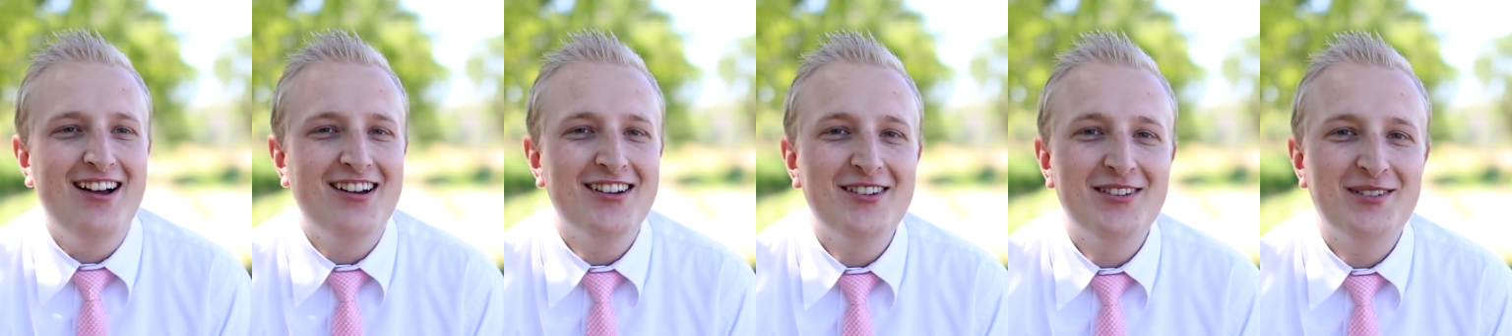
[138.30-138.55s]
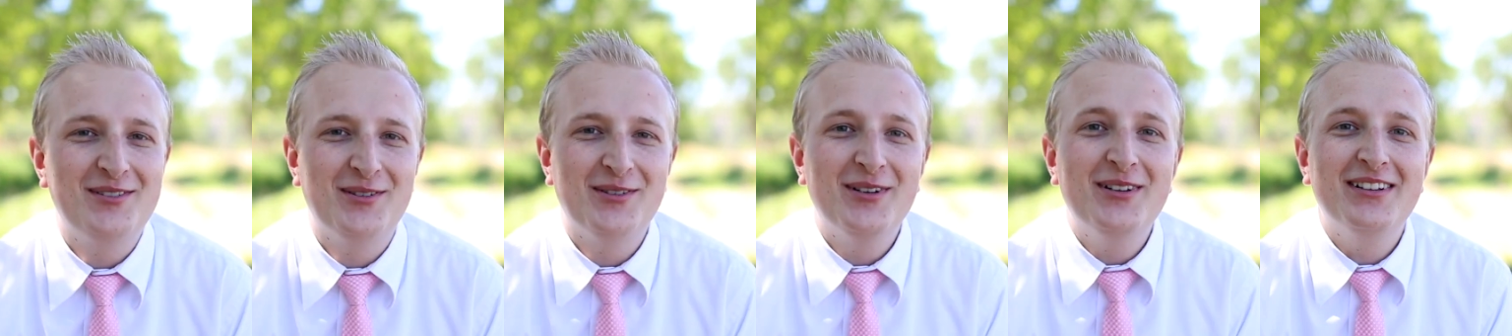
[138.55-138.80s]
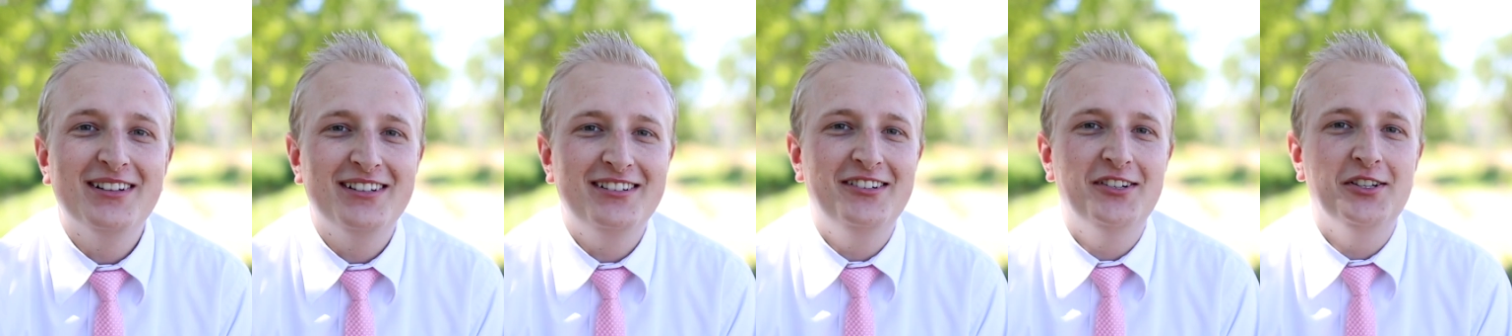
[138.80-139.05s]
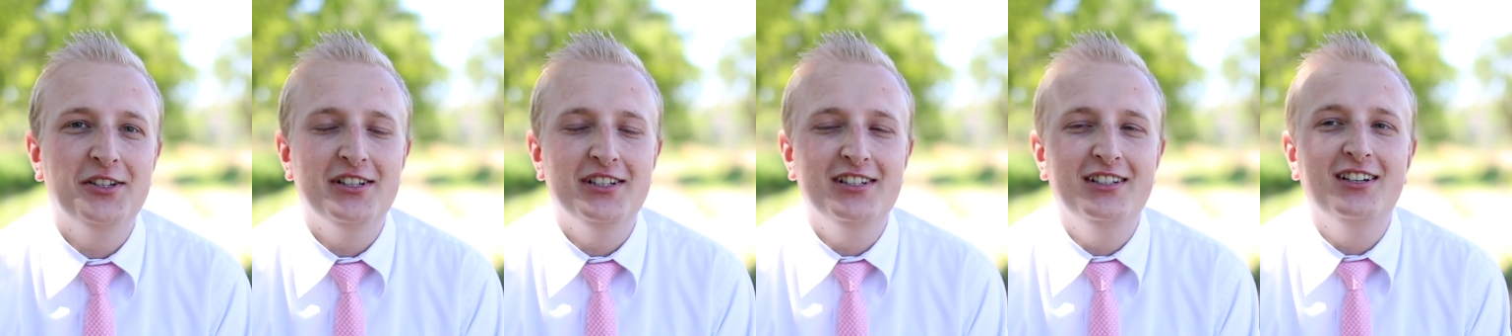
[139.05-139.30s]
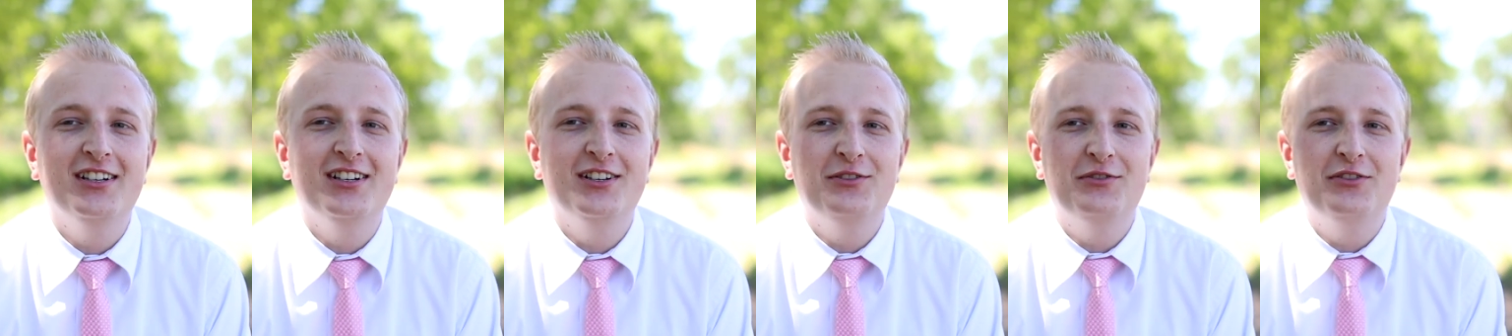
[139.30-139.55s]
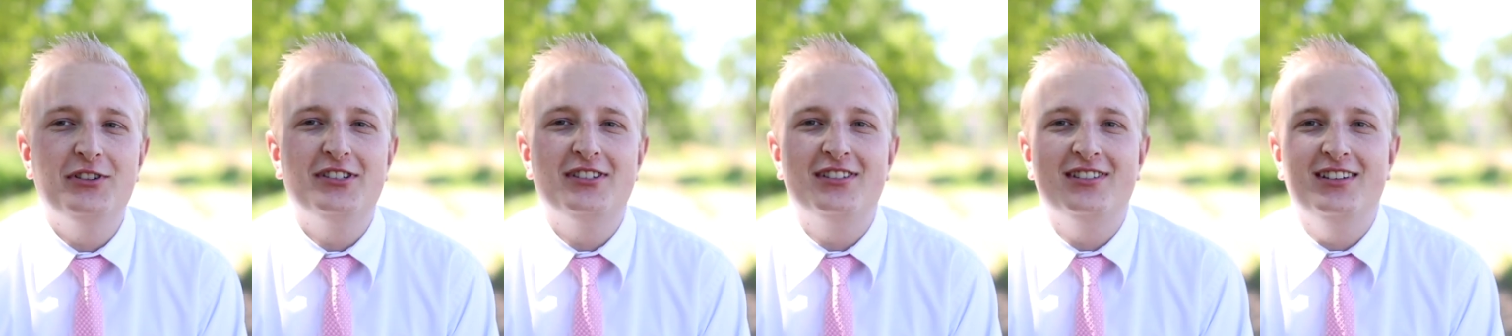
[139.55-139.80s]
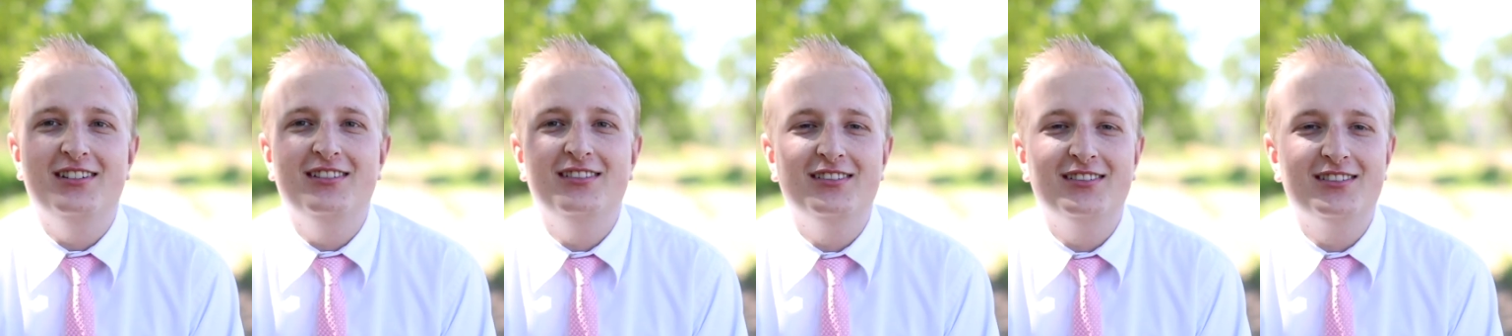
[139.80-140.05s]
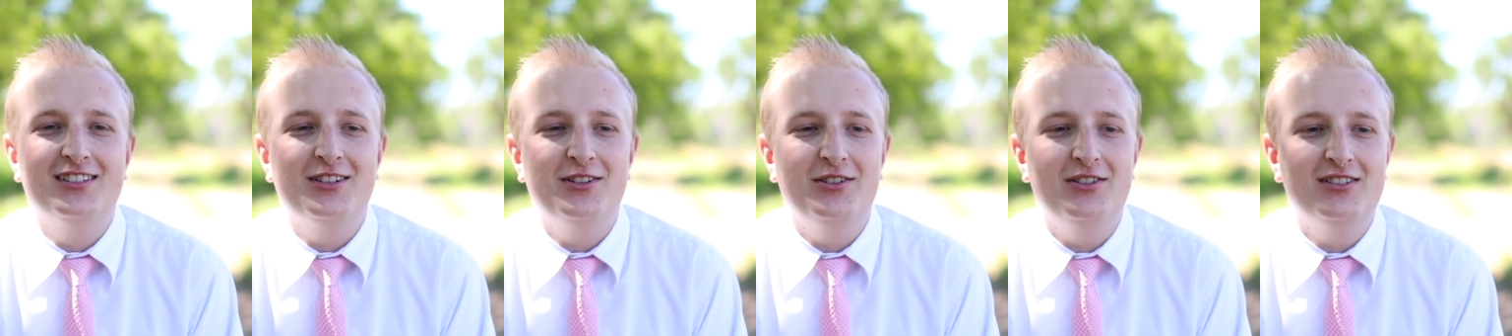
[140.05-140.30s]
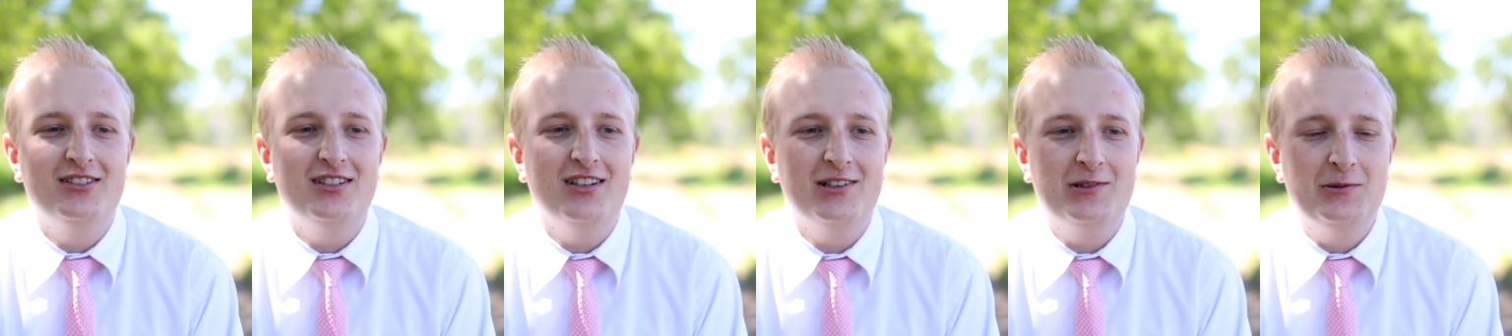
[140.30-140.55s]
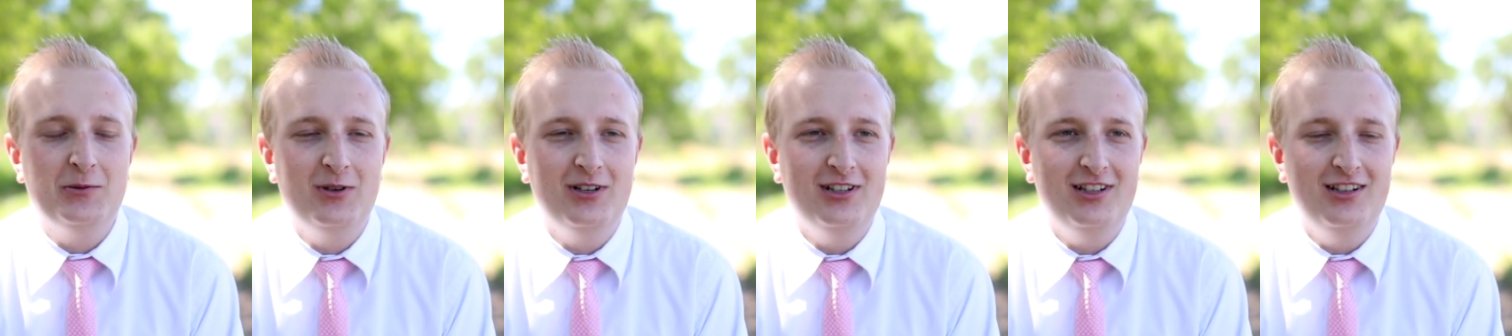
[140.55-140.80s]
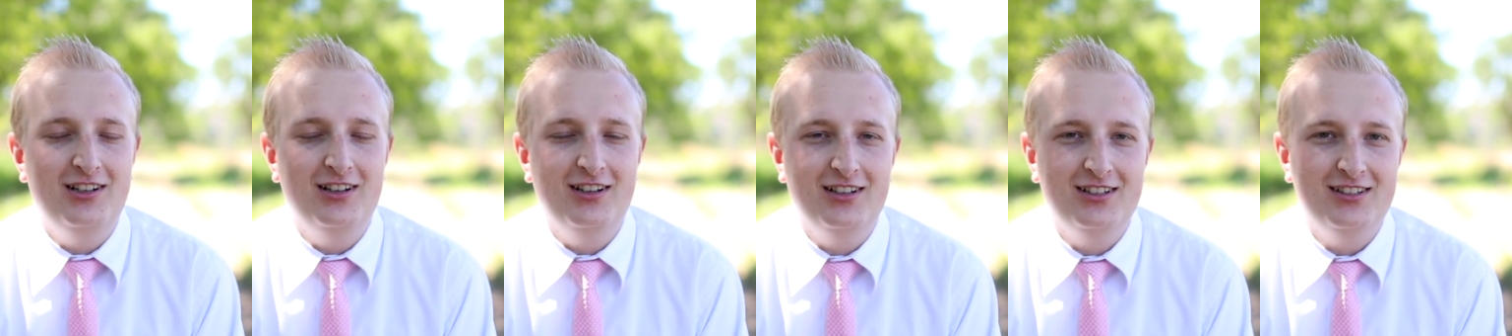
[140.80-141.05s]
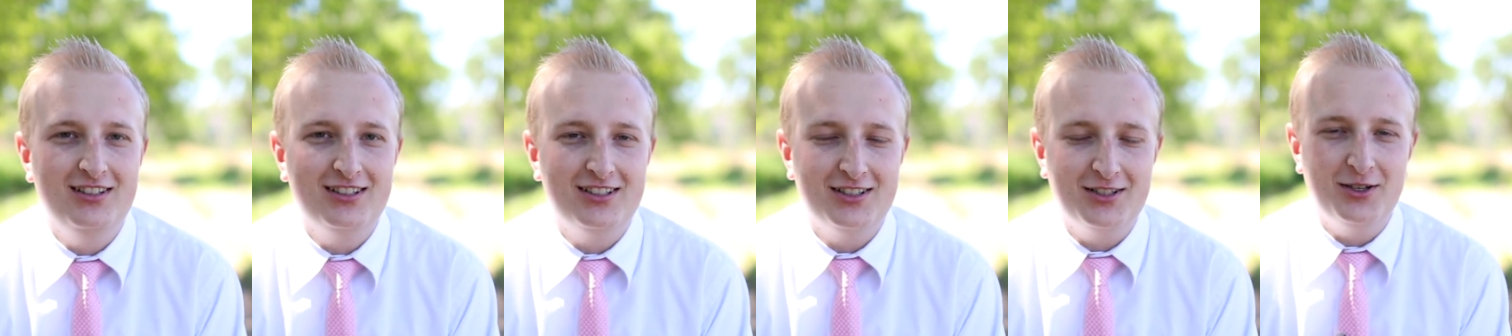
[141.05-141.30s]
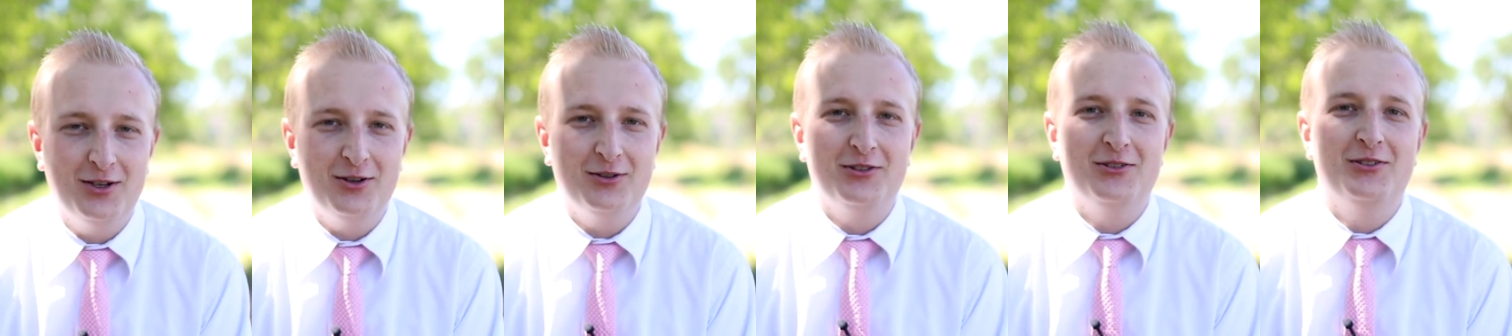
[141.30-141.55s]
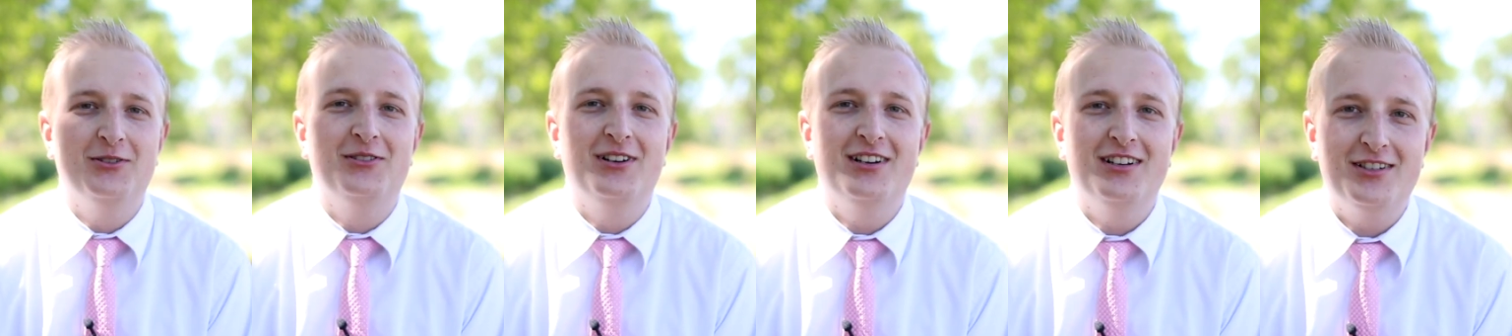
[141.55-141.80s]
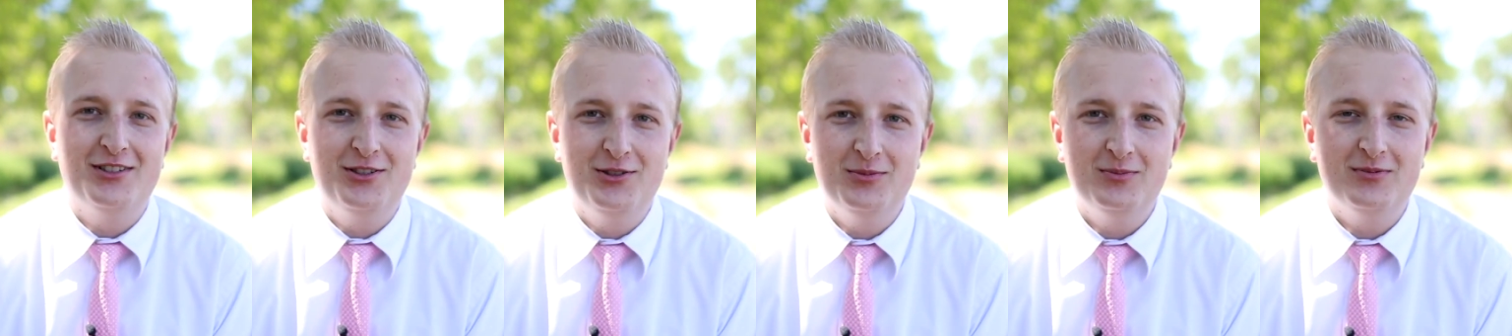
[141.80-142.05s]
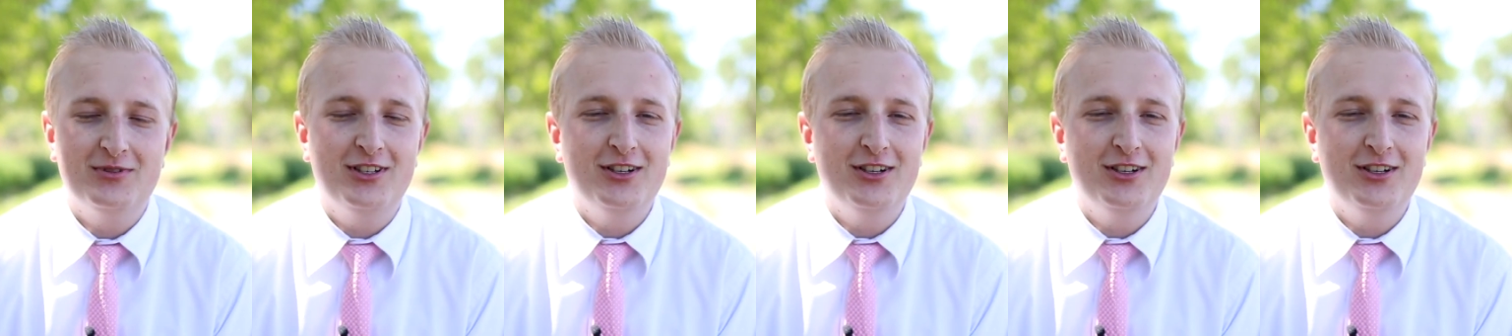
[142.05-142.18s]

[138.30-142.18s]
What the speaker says: I was really, really nervous, and so I was like, well, I need to go to the restroom.